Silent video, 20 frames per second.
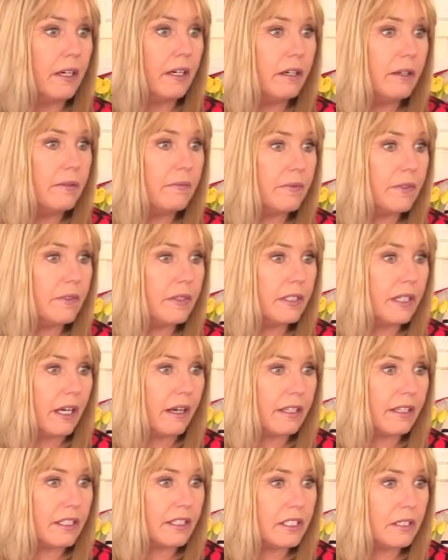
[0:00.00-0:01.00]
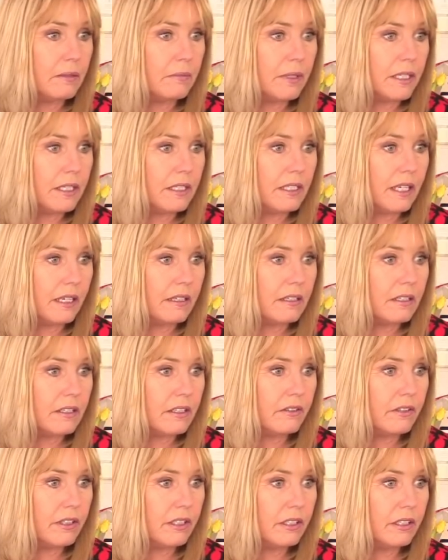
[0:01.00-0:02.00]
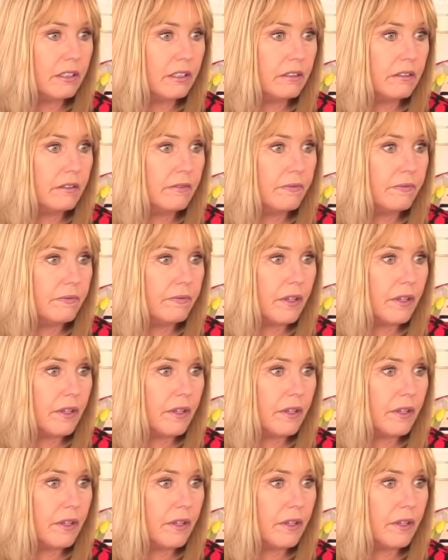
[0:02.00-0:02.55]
yeah, I think somebody is answering you.